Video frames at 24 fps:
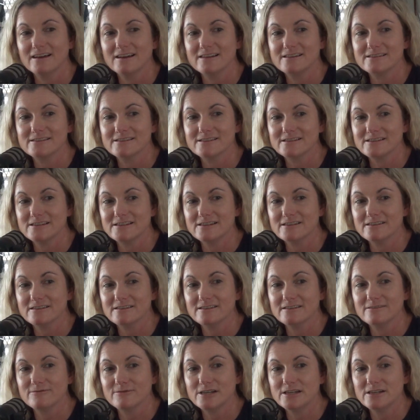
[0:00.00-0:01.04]
It's
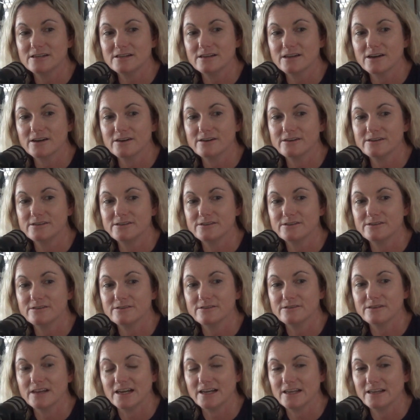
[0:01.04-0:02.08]
when you go
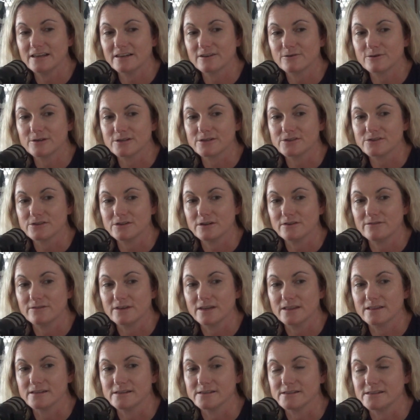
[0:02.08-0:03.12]
to any equestrian
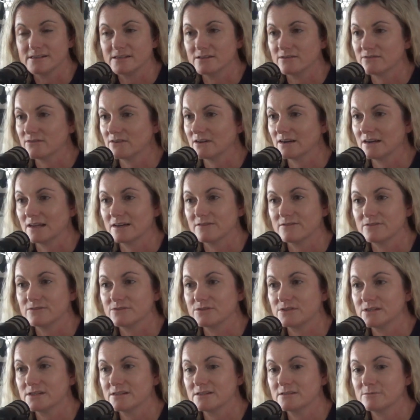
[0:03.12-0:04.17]
event, there's different
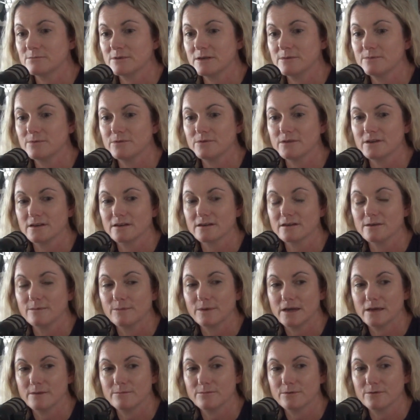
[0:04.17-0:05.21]
levels. So there's people that
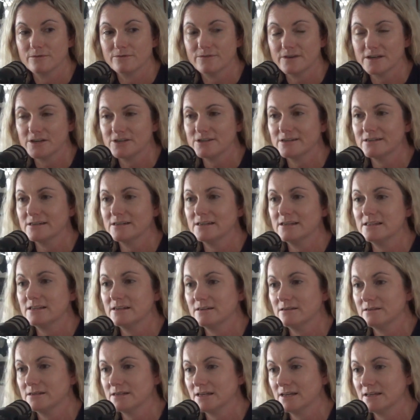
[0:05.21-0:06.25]
compete professionally that
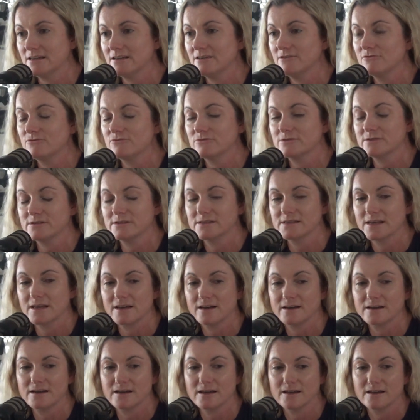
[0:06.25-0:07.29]
are taking horses
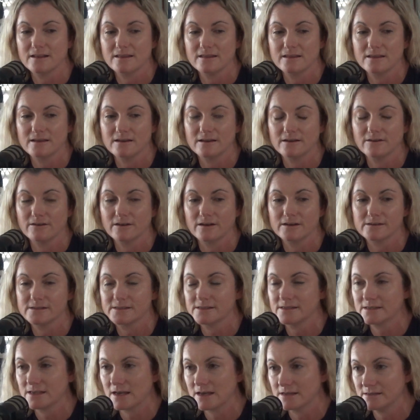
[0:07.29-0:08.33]
out, and there are
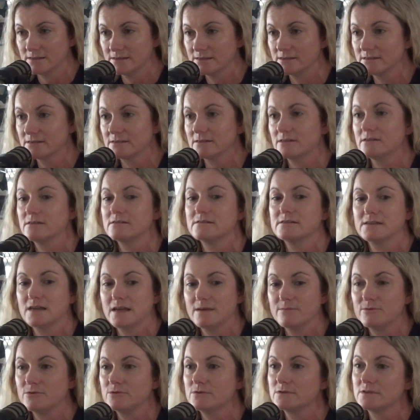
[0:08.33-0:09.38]
studs, so
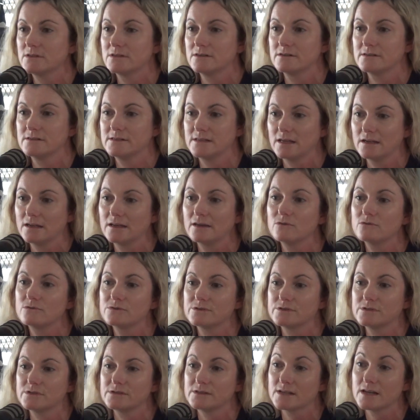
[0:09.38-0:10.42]
stables that are selling
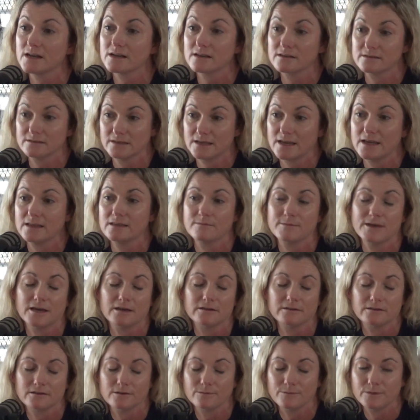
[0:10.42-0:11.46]
horses that take them out
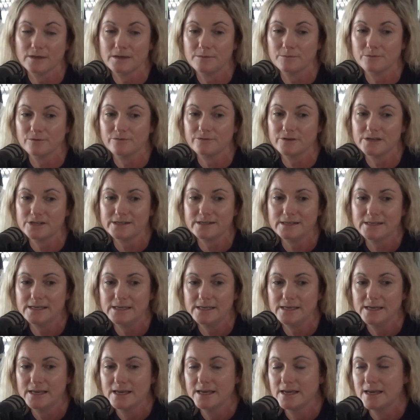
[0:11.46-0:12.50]
and compete
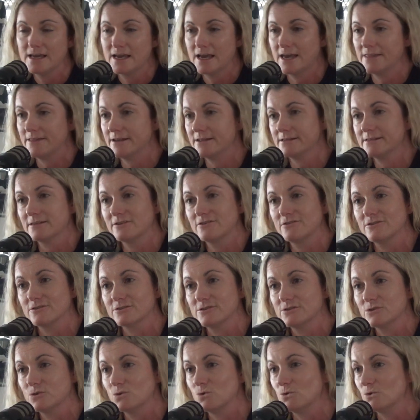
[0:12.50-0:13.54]
professionally, and that's
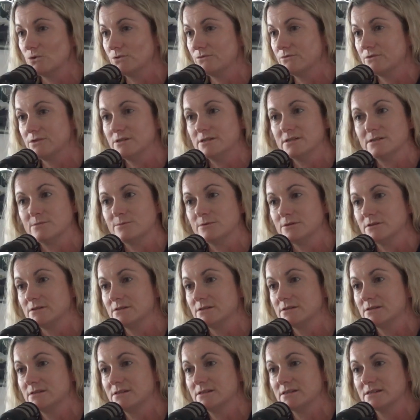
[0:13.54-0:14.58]
across all of the
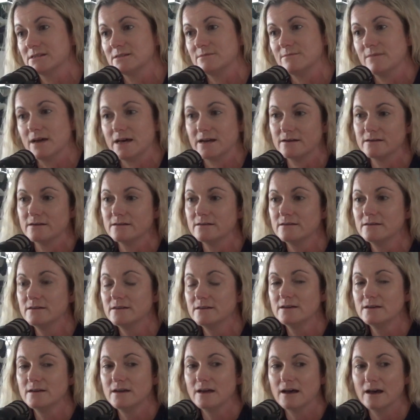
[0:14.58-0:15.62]
disciplines. Doesn't matter.
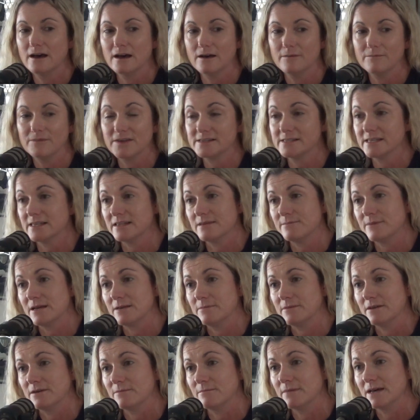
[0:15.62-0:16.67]
That's how they
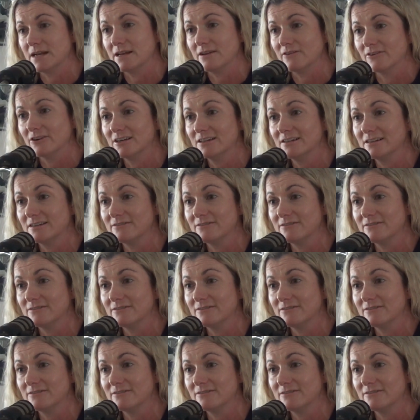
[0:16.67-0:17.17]
make their money, right?